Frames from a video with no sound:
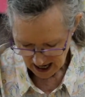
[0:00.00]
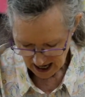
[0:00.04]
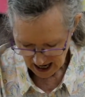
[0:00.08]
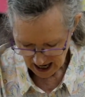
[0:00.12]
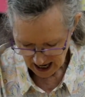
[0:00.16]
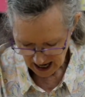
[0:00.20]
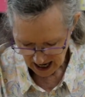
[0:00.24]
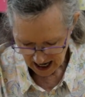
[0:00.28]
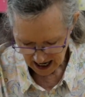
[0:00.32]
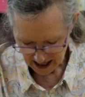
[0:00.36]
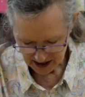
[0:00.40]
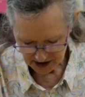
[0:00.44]

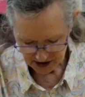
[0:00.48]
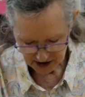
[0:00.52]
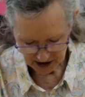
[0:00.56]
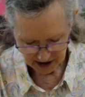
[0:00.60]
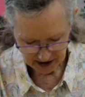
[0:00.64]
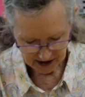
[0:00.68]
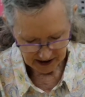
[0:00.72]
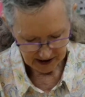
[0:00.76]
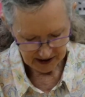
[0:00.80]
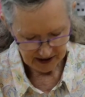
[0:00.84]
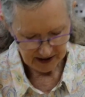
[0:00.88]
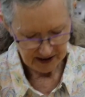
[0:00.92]
and
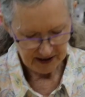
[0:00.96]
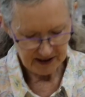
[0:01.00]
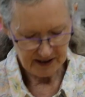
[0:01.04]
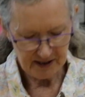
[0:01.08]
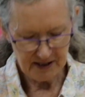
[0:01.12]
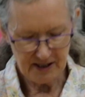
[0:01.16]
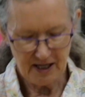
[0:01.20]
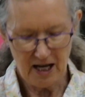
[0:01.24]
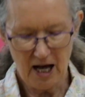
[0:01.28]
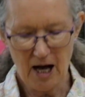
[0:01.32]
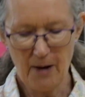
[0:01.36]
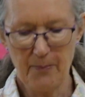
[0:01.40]

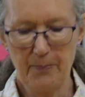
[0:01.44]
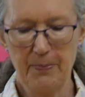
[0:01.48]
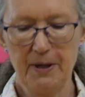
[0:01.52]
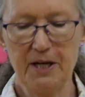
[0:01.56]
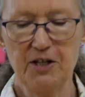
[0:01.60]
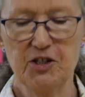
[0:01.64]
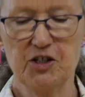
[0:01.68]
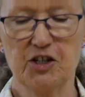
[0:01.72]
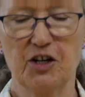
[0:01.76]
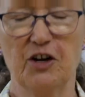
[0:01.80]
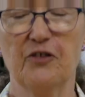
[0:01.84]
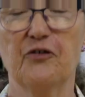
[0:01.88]
a
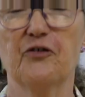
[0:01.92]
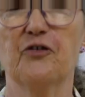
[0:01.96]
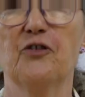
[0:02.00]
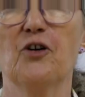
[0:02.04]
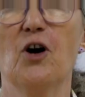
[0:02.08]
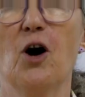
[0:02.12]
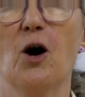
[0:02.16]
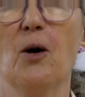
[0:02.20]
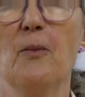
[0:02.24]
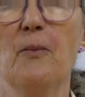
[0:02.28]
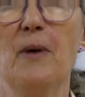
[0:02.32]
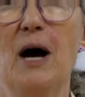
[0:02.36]
picture
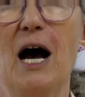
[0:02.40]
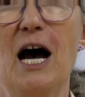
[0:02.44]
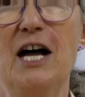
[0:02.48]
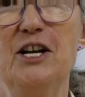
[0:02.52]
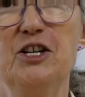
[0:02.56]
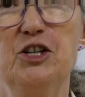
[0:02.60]
from a